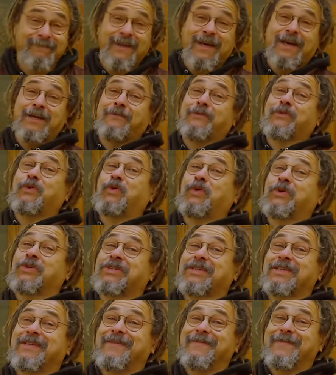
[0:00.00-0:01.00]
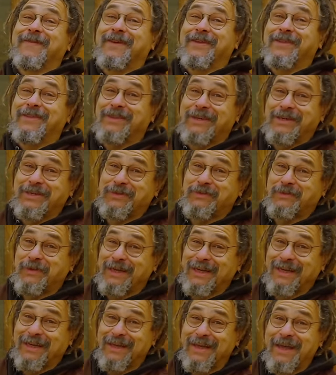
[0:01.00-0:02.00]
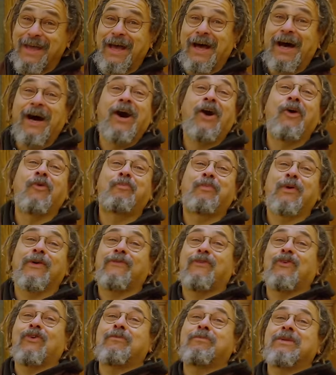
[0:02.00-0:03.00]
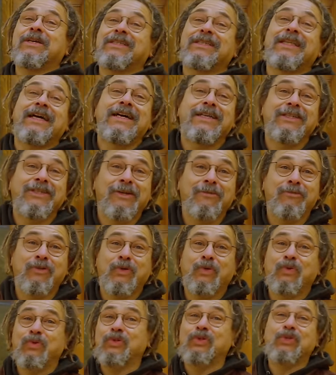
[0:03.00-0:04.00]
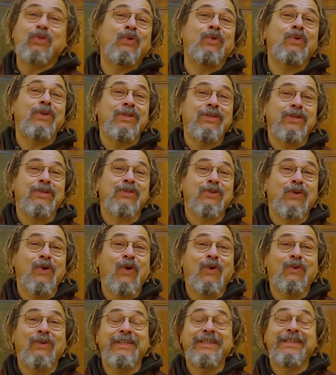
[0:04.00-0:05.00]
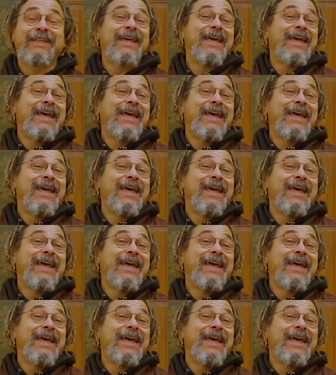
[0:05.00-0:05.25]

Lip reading: And of course, this week, I'll perform a stand-up show, Stories of Scotland,